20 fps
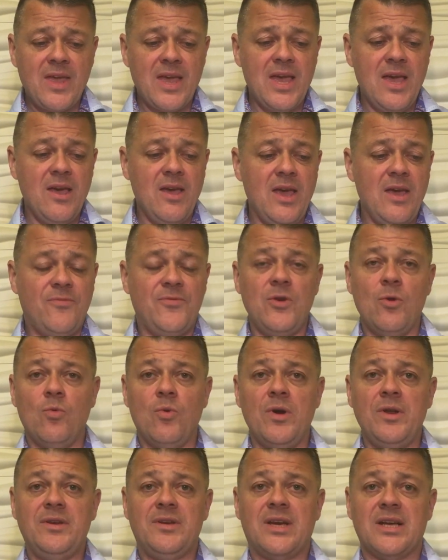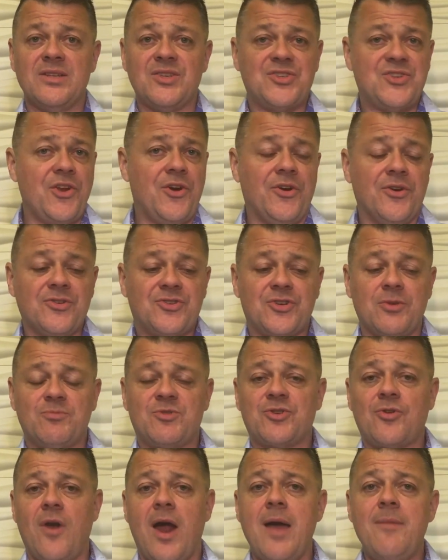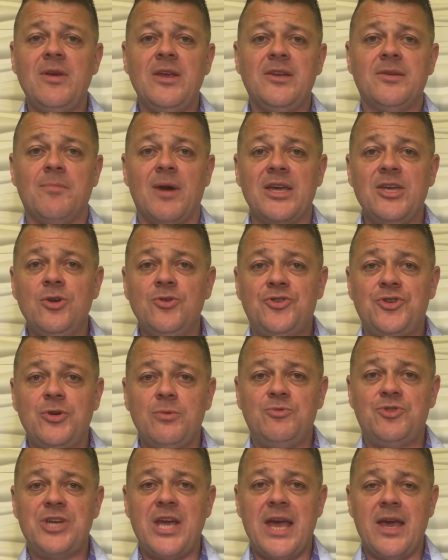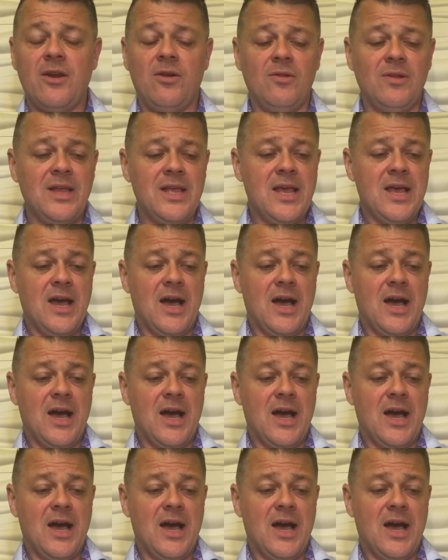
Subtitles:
If you would consider subscribing to my YouTube channel,